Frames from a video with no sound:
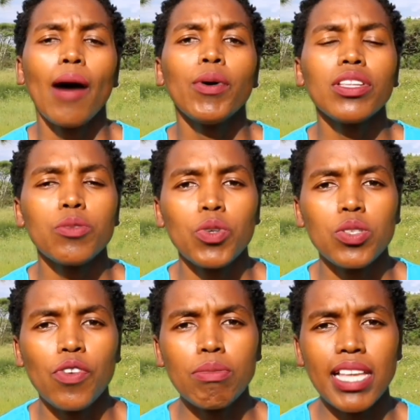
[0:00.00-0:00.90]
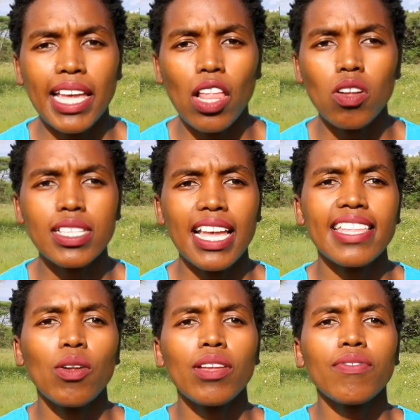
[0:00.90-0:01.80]
I bought this books from Takealot,
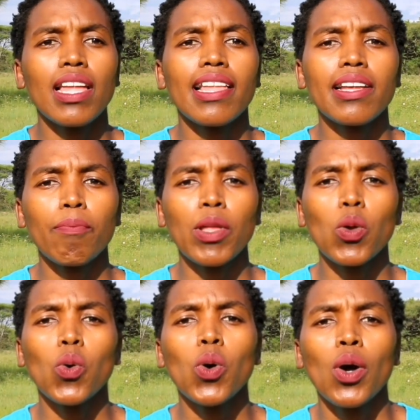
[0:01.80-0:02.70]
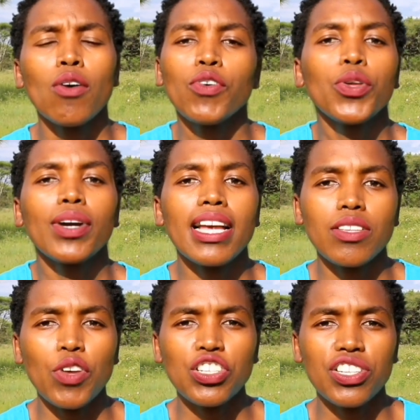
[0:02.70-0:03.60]
and I'll leave the link below for you
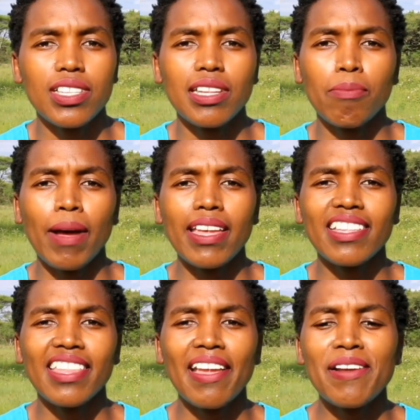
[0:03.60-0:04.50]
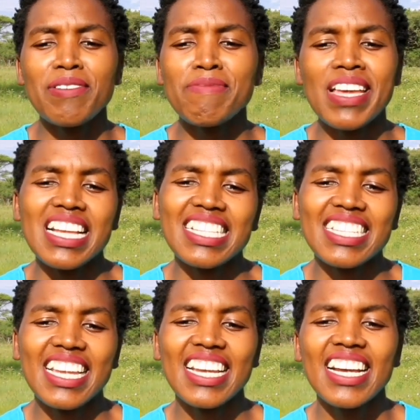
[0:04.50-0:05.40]
guys if you're interested in buying them.
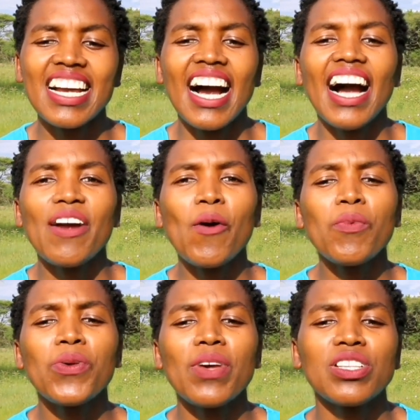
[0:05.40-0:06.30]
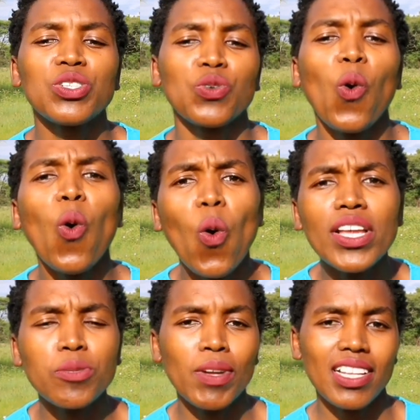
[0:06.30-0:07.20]
And I hope you
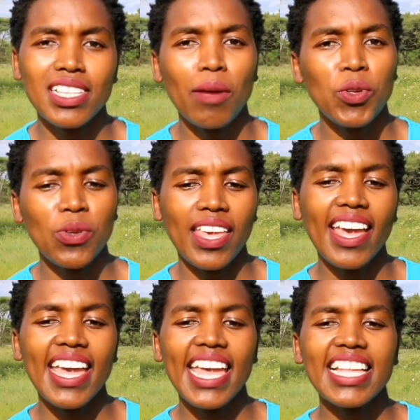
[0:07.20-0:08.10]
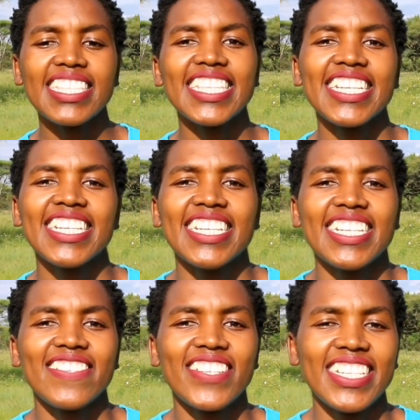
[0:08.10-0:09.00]
enjoy spending time with your kids,
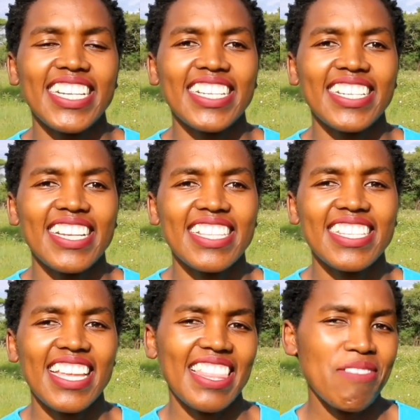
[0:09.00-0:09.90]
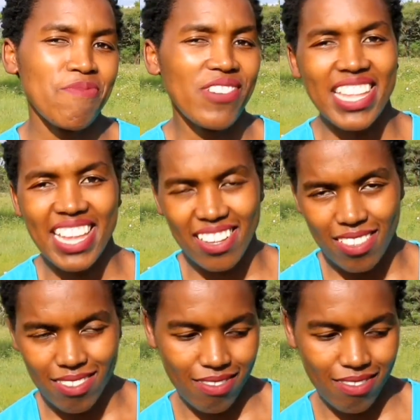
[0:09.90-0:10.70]
reading and seeing them reading.